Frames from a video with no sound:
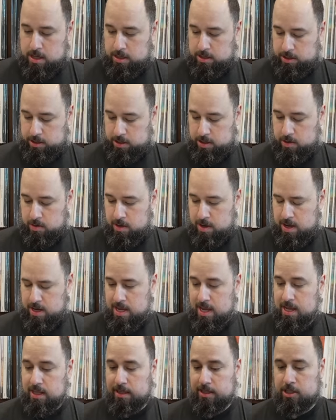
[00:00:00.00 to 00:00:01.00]
So uh,
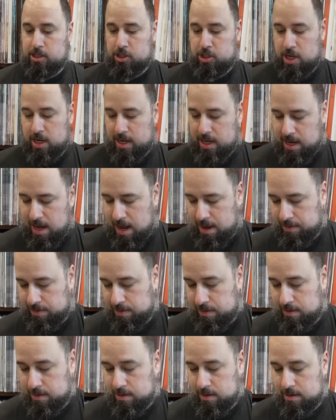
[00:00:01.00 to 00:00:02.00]
yeah, let's check it out
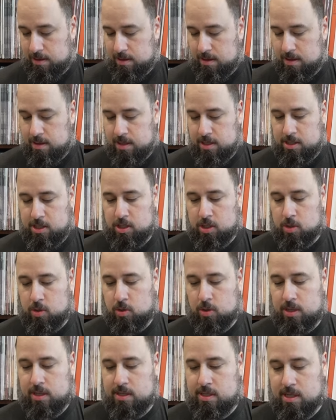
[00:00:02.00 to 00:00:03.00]
this is
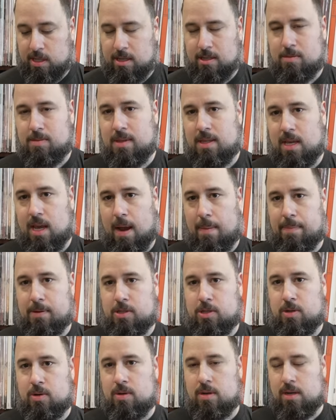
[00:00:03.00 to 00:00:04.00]
cool because it gives me the
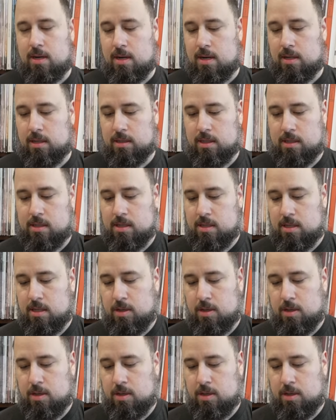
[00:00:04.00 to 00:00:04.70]
opportunity to listen